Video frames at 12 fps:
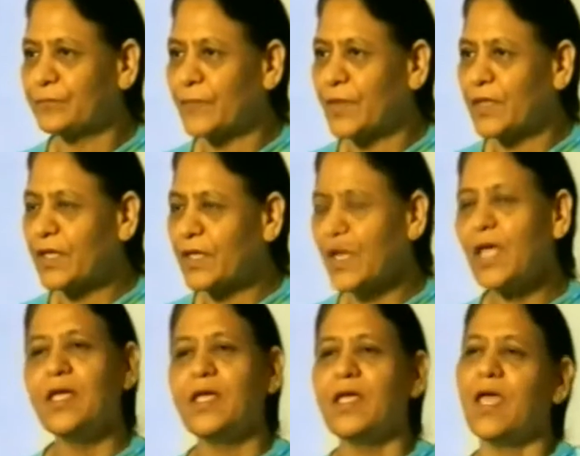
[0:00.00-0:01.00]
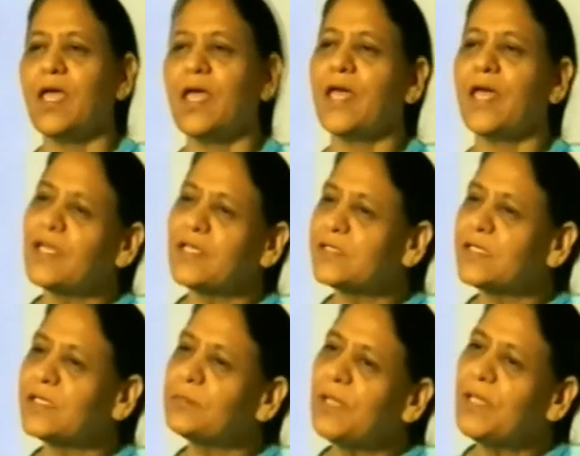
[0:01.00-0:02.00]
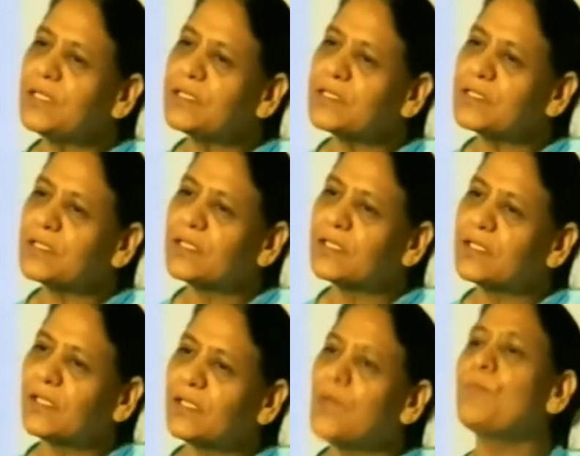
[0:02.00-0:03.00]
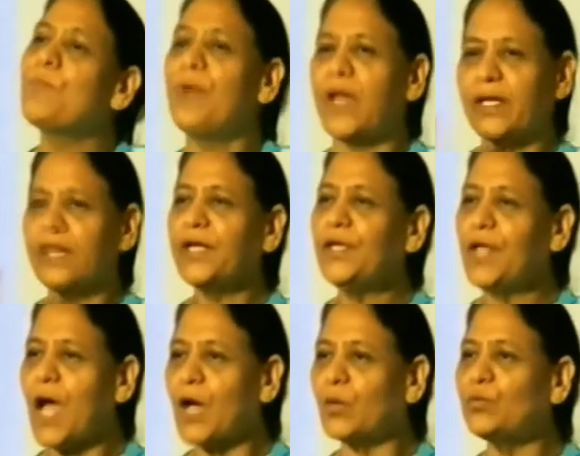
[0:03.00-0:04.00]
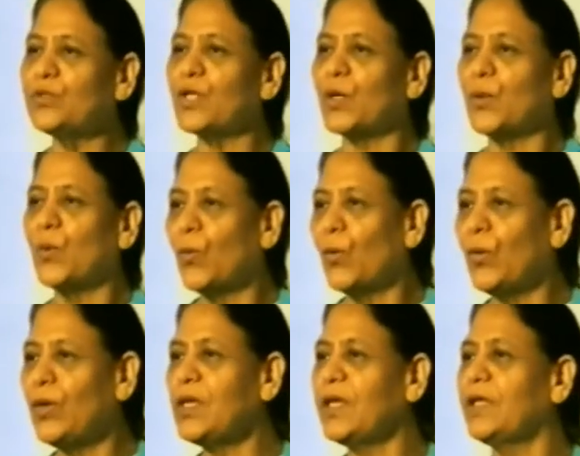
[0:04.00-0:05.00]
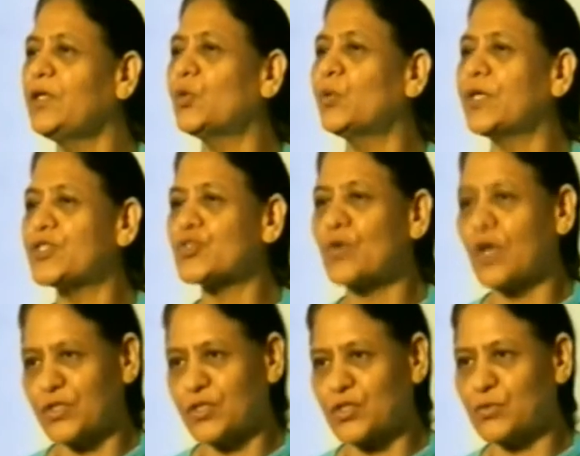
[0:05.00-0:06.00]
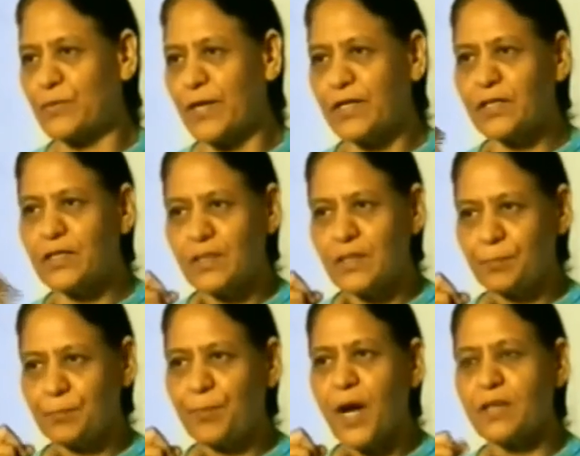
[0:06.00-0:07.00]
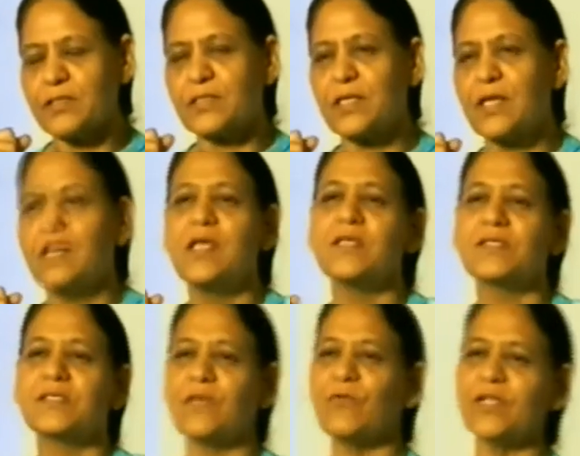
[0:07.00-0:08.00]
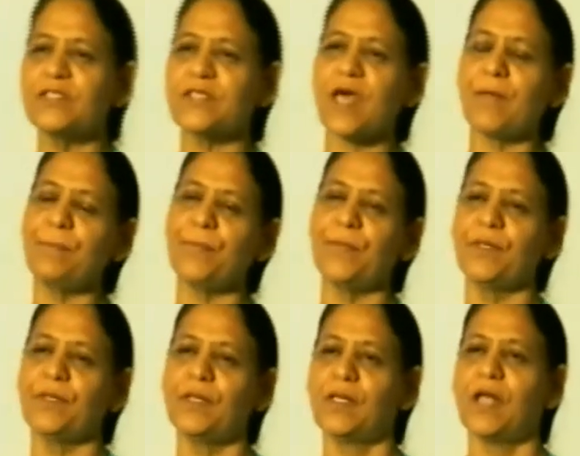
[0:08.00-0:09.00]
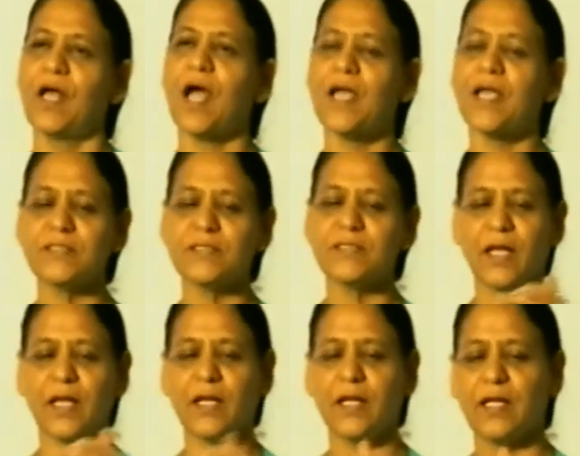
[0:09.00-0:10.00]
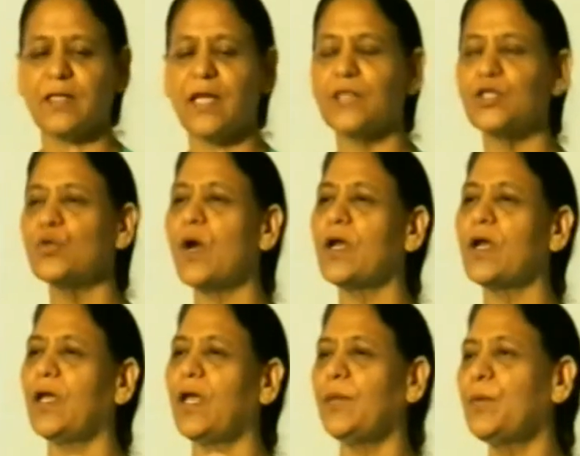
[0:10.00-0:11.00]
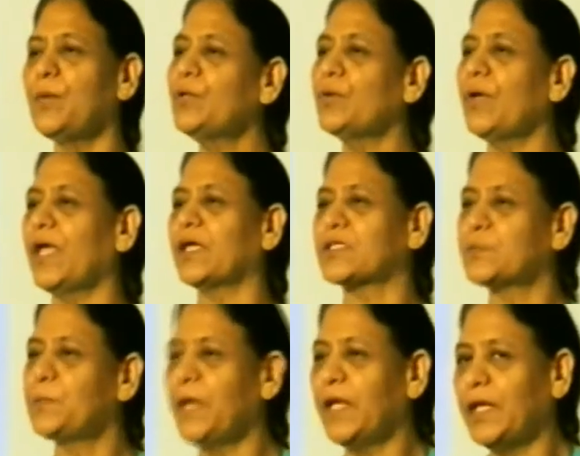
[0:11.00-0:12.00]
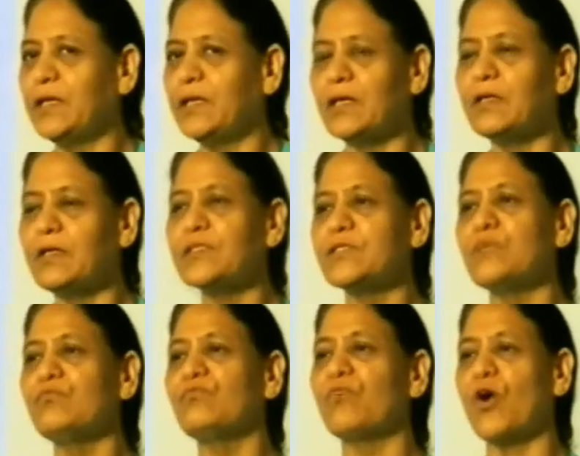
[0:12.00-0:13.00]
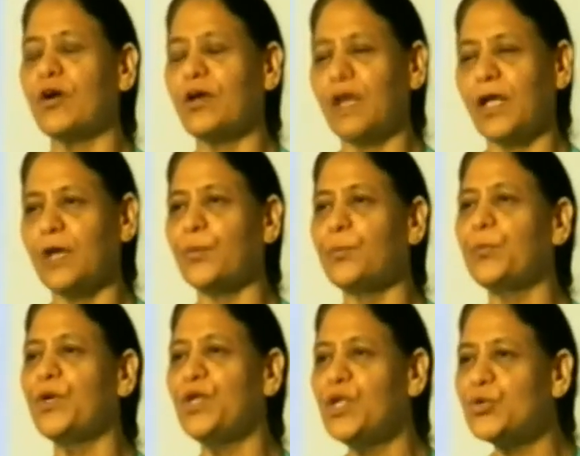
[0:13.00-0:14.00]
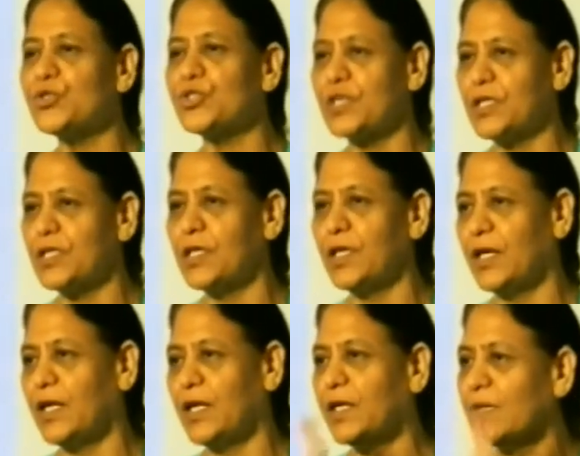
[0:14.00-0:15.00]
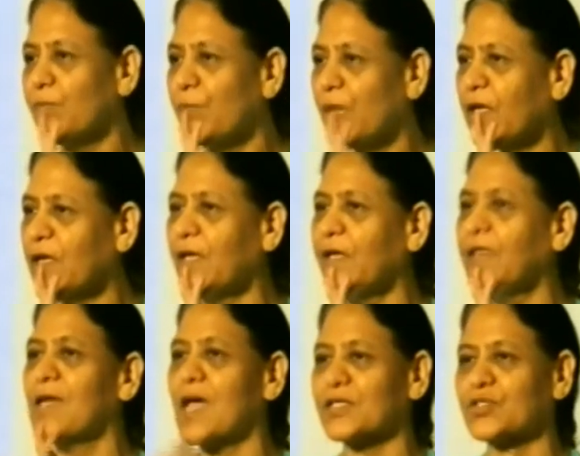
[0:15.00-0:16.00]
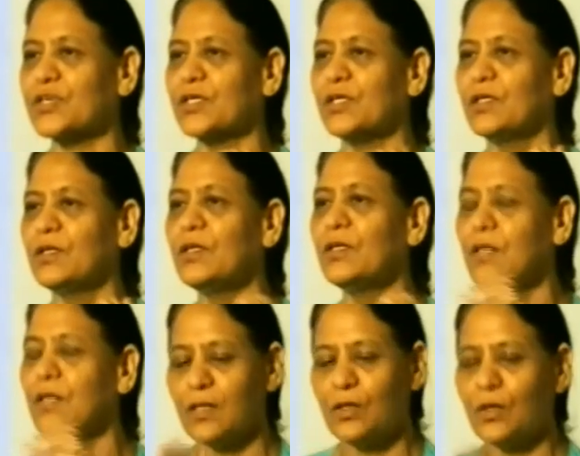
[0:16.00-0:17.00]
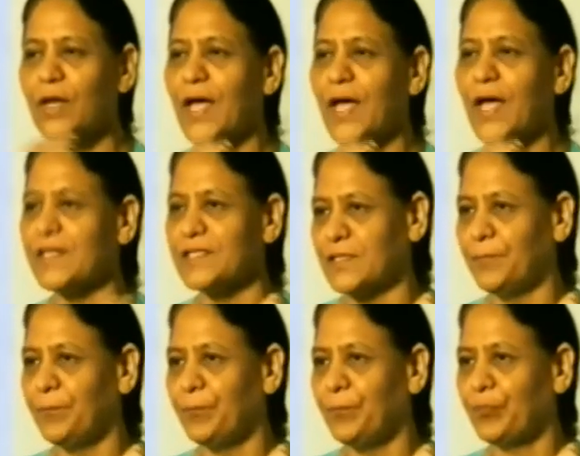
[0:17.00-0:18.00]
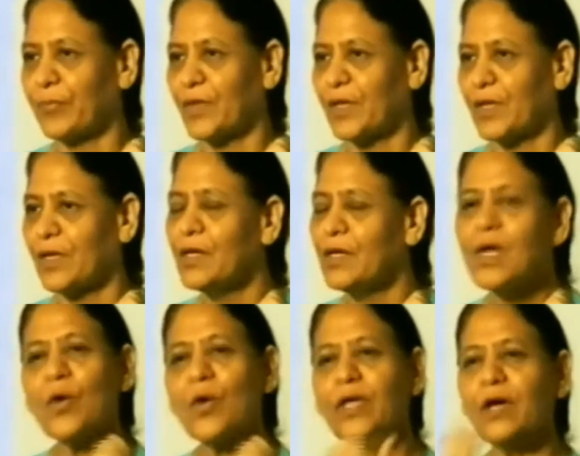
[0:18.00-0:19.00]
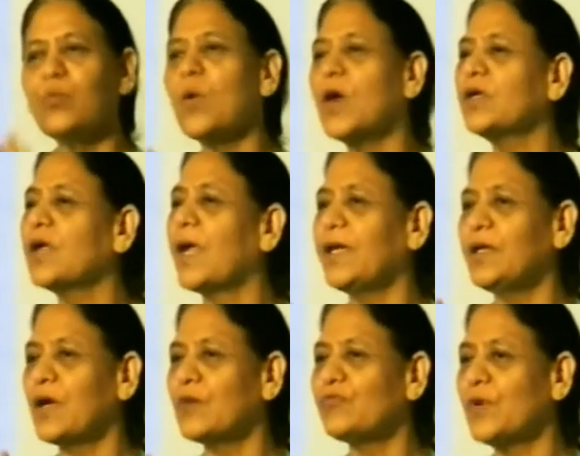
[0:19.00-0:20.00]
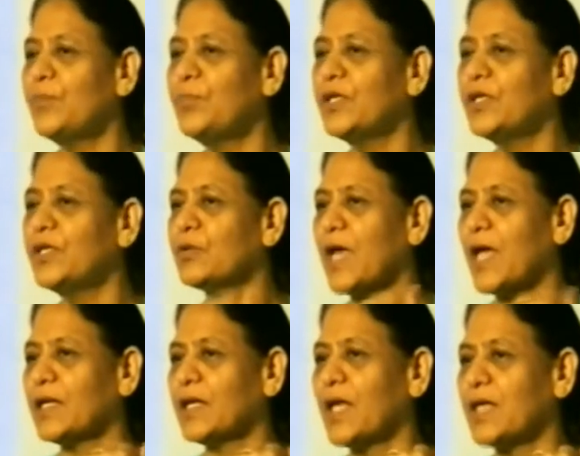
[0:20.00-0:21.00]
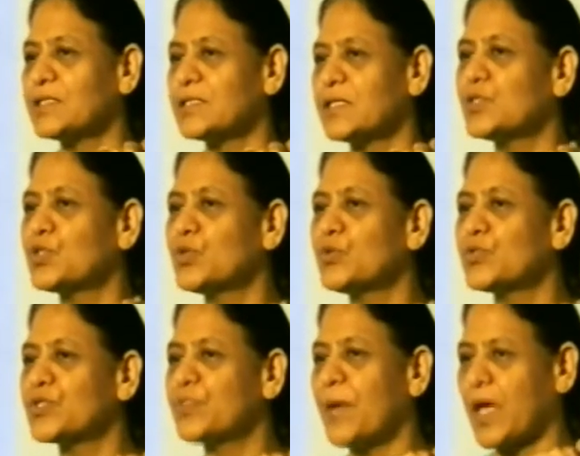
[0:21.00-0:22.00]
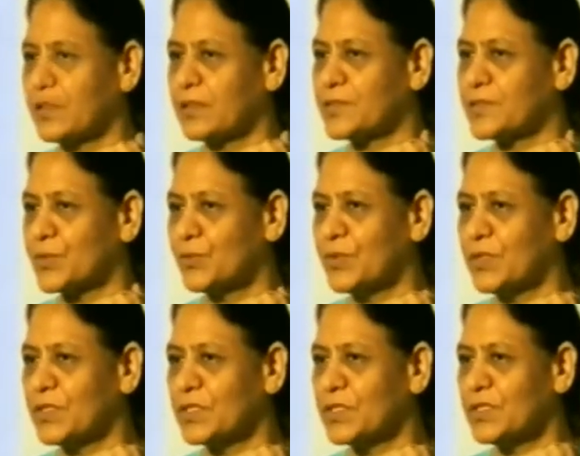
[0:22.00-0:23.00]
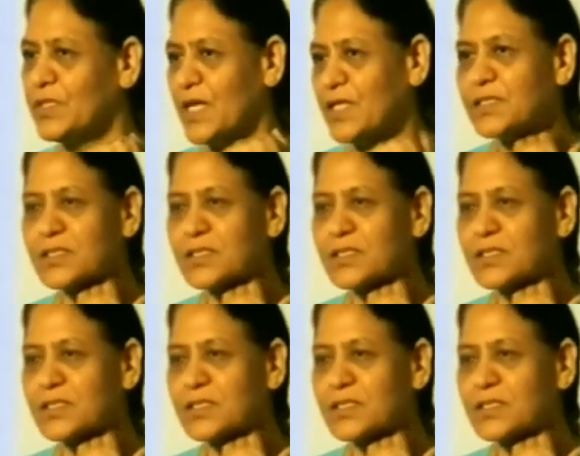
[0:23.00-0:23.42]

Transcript: Okay? Analyzing means breaking down the whole into its constituent parts. Say for example, I say that you are able to explain the reason for air pollution in a given industrial locality. Now here what kind of ability to analyze is used by the student? Yes?